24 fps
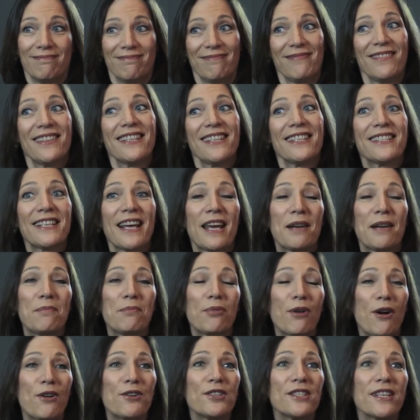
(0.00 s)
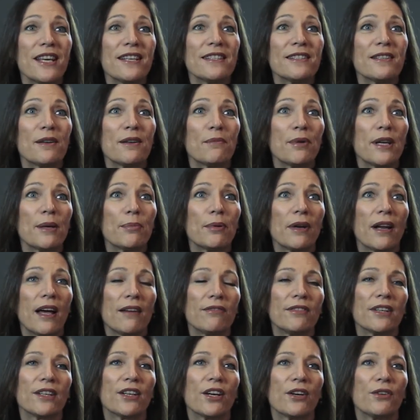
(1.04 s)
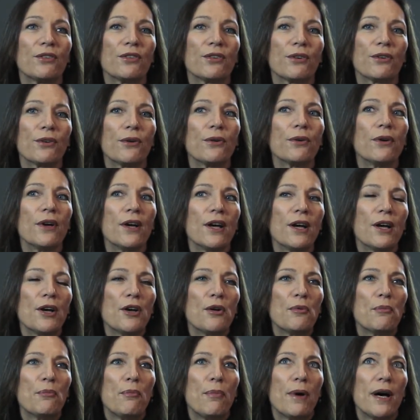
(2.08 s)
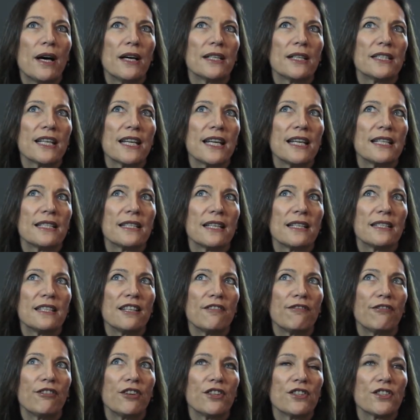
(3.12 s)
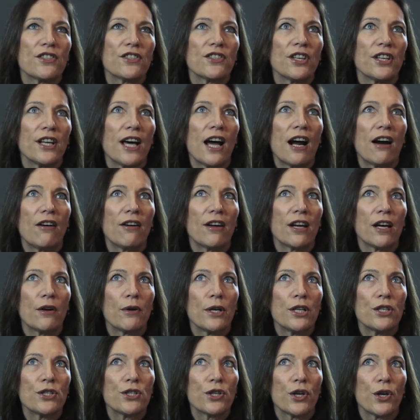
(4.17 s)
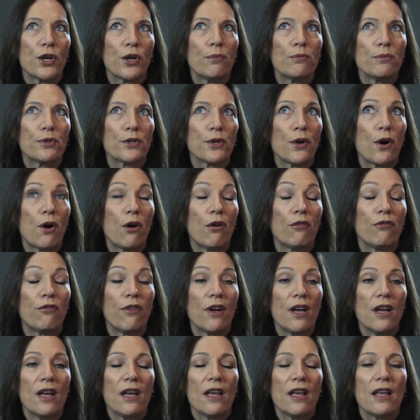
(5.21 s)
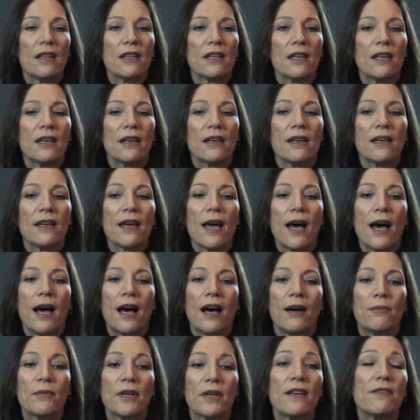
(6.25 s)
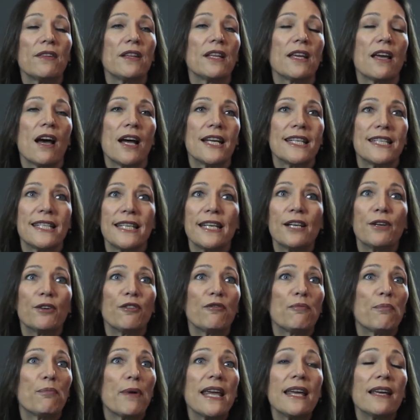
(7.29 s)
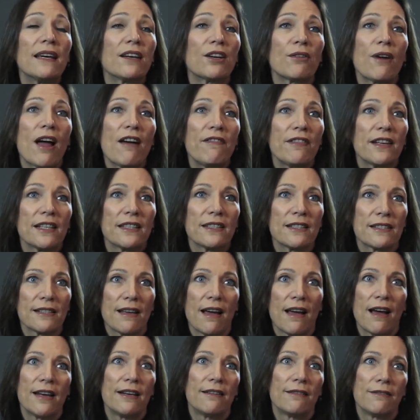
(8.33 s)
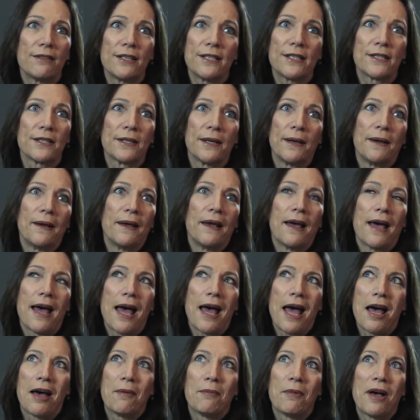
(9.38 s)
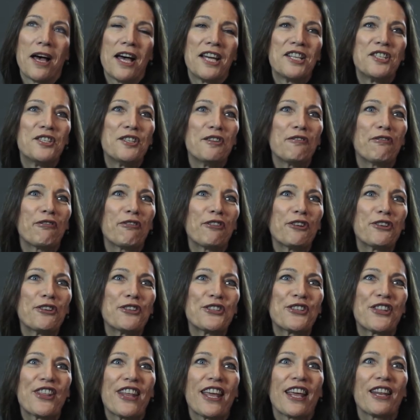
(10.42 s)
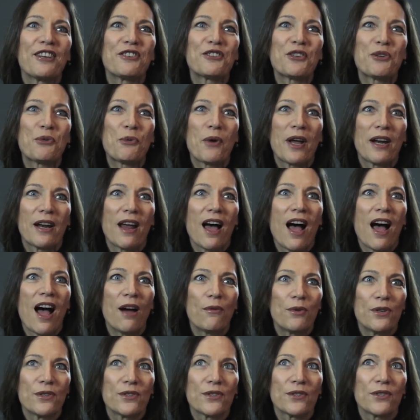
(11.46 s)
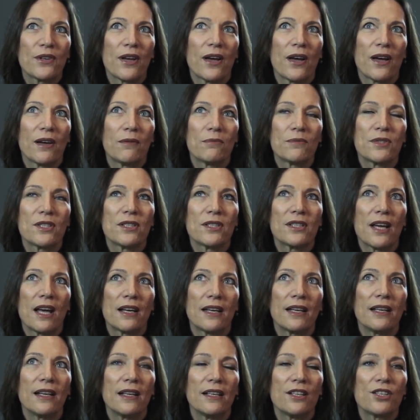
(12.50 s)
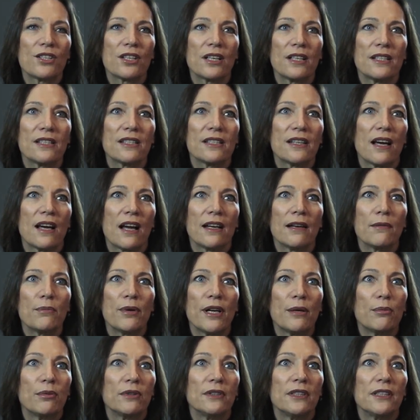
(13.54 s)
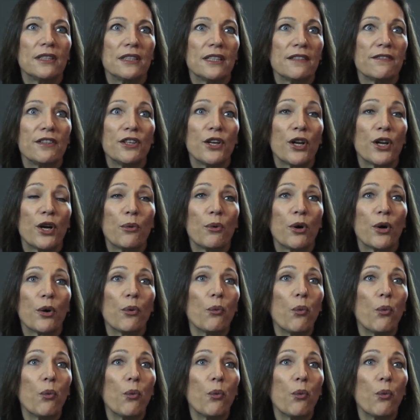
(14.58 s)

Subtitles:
the same process that people have to go through, but it's a different scenario in terms of the even the idea of being a graphic designer is a different thing to when I was studying. People didn't even know what it